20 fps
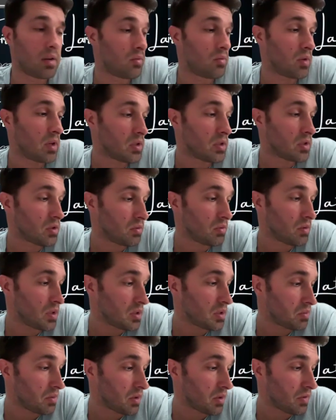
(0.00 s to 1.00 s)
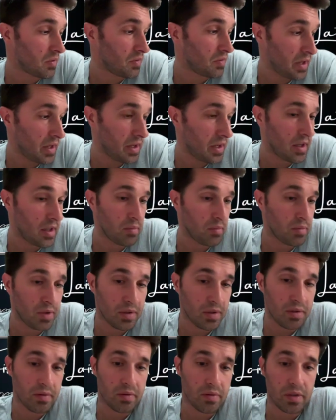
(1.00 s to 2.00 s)
a Russell Westbrook fan,
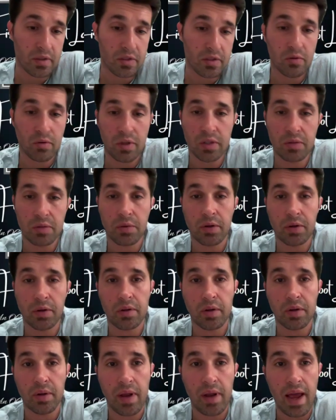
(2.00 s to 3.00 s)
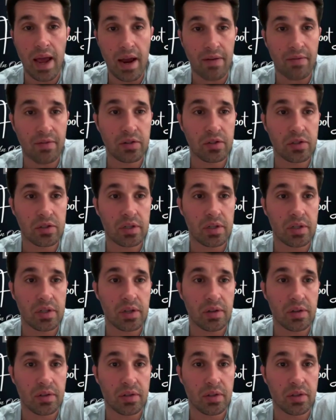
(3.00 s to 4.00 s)
but Russell Westbrook had averaged
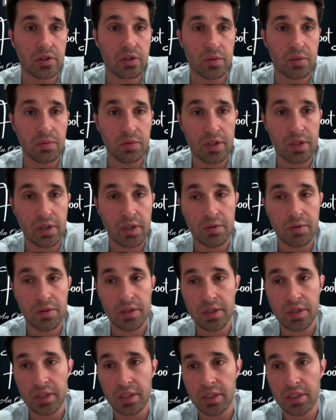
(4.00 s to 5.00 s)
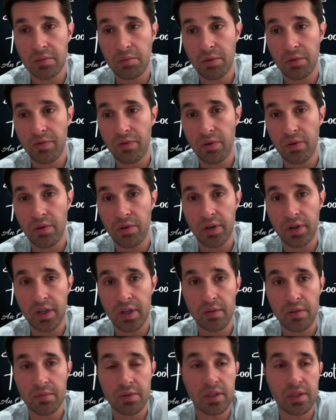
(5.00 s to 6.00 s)
nearly a triple-double the season before and
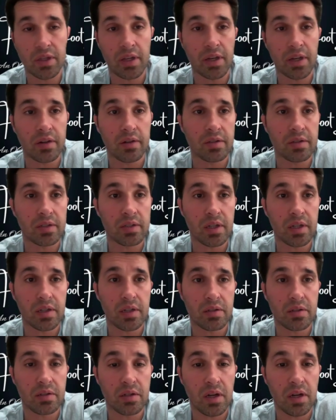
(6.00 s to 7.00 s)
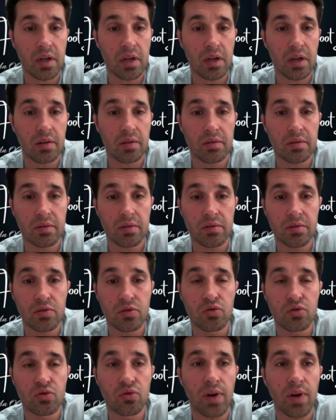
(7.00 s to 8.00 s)
comes to Lakers and saw
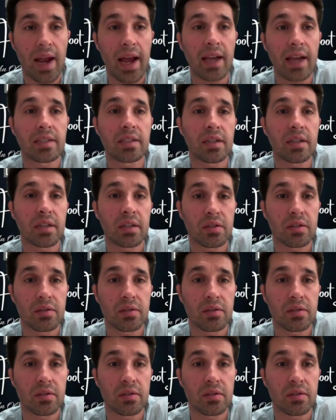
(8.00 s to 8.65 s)
drastic